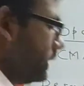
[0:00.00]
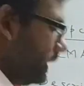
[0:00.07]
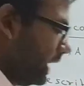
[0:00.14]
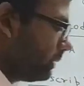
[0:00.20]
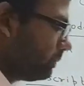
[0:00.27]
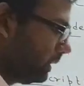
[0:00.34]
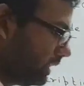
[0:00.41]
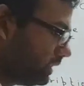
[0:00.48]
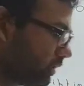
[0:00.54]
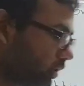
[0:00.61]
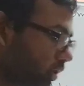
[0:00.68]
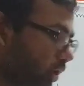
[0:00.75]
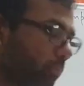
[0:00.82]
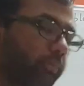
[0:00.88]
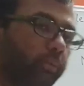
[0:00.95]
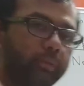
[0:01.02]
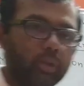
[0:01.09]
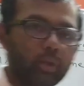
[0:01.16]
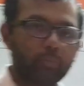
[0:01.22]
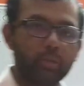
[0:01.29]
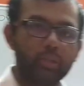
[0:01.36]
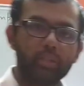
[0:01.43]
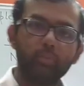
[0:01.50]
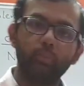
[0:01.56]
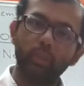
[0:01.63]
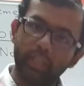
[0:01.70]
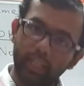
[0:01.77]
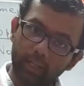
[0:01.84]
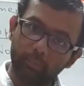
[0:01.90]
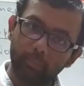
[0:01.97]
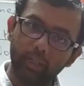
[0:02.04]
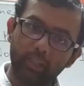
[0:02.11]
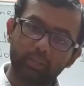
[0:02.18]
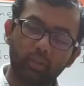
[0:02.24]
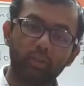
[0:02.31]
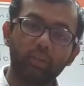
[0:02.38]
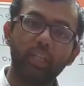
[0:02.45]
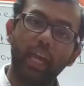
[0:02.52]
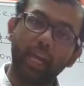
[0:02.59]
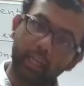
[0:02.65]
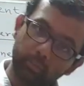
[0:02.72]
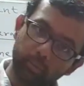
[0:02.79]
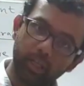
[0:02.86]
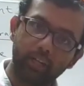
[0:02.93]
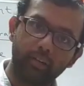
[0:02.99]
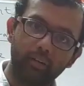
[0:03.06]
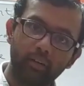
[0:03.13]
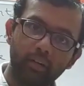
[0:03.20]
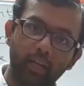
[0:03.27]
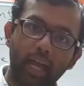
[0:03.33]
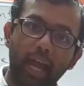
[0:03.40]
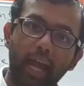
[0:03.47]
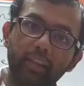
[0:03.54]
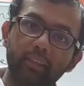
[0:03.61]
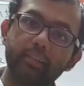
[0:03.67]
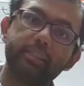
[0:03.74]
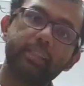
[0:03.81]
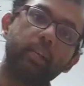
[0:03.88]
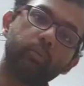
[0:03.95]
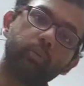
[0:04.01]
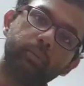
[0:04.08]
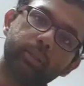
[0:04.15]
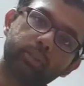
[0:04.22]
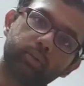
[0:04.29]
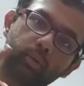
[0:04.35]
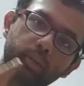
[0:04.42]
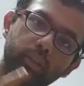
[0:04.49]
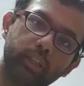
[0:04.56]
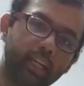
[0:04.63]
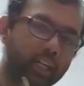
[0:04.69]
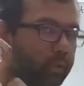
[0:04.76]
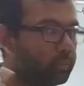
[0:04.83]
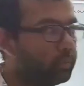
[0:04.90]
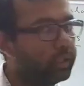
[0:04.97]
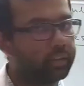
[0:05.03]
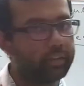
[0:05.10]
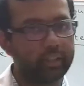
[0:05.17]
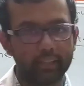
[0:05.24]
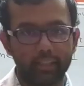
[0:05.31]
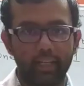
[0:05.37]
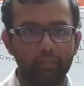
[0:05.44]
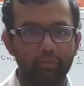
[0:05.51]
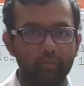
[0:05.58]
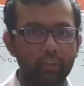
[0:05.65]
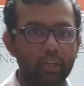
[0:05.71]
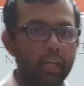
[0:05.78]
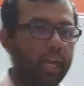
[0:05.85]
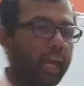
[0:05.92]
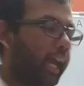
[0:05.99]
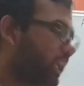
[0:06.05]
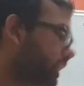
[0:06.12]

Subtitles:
take place. Your complement operation will take place on the accumulator and the result will be stored in the accumulator itself. And